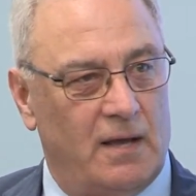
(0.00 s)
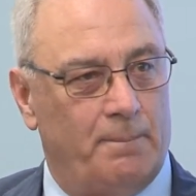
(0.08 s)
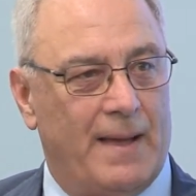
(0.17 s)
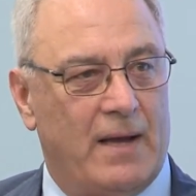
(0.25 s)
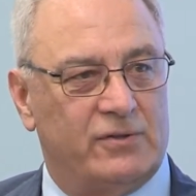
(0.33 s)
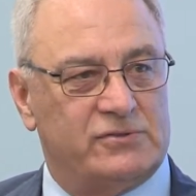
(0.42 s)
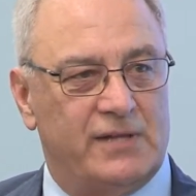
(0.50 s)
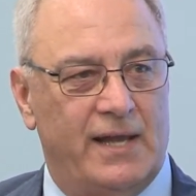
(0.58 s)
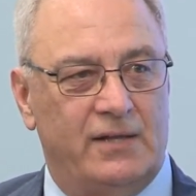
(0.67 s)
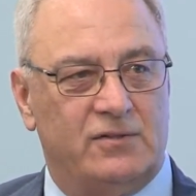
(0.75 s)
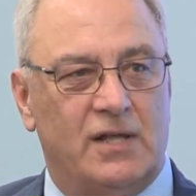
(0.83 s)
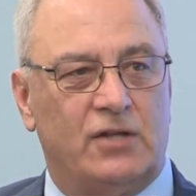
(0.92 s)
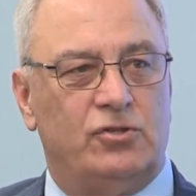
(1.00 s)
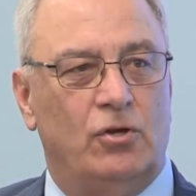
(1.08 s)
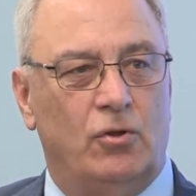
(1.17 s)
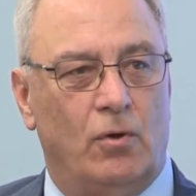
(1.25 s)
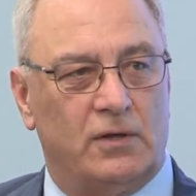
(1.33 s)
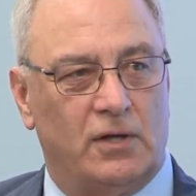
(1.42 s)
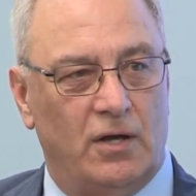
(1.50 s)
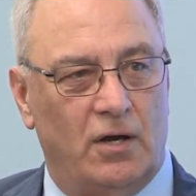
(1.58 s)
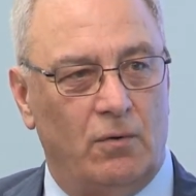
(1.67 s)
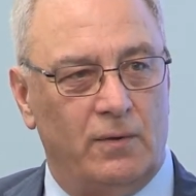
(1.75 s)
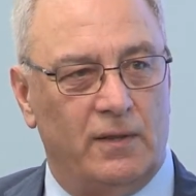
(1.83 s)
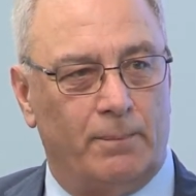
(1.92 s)
Palisades not too long
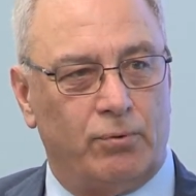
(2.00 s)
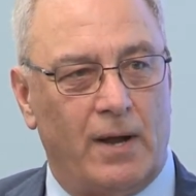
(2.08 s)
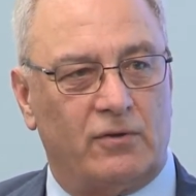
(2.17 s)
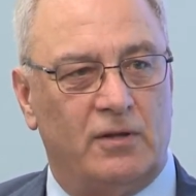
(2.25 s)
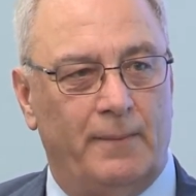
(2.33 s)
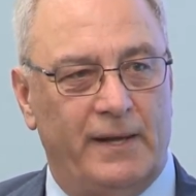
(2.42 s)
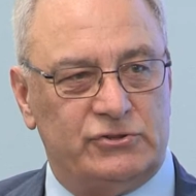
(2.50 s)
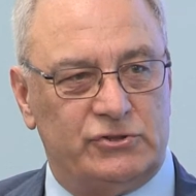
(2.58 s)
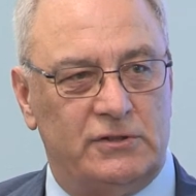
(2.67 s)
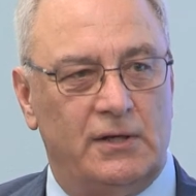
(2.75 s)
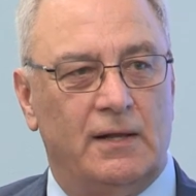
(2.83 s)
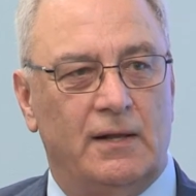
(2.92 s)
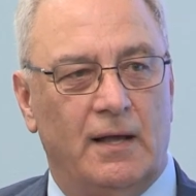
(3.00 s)
ago with a proclamation